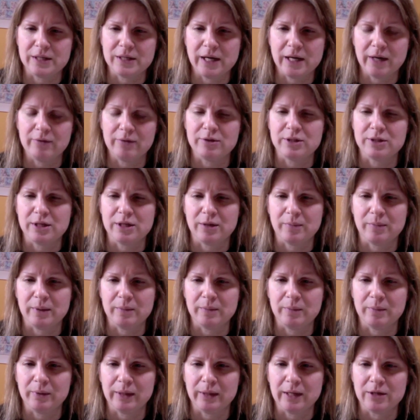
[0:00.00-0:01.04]
And I always tell
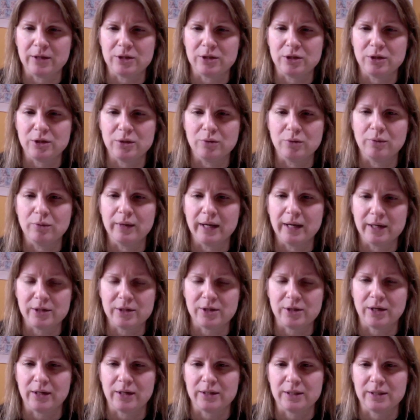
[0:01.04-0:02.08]
people that too when I
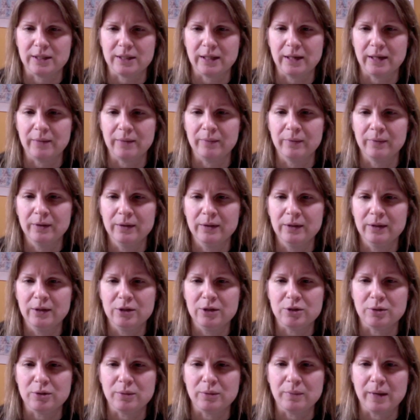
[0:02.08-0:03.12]
talk to them,
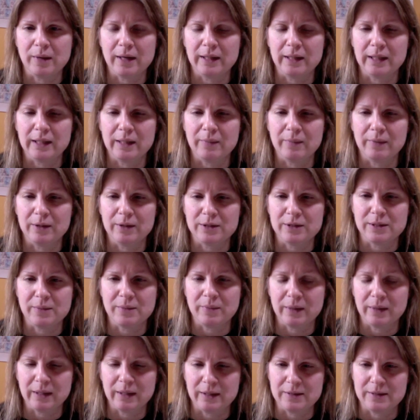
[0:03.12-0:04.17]
to remind them that
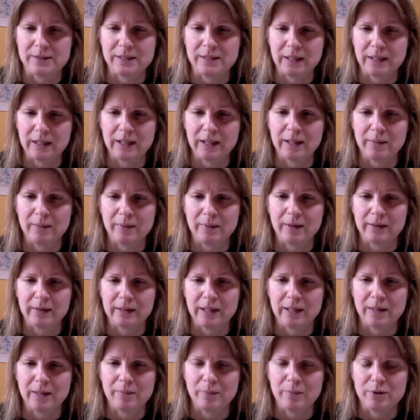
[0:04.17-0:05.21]
somebody is thinking about
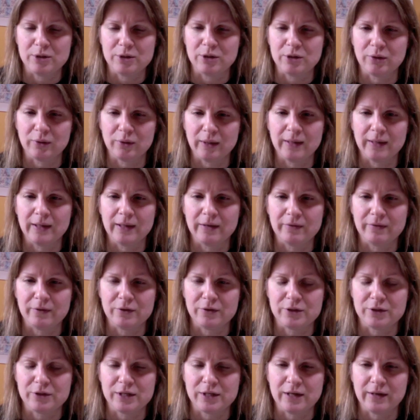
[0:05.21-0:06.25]
them, particularly on that
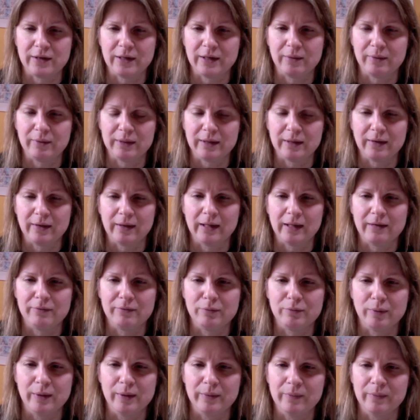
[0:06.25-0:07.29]
first holiday without a
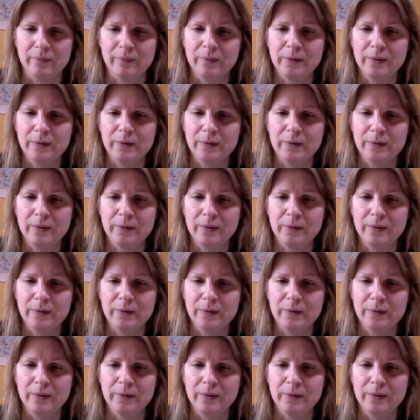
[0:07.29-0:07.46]
loved one.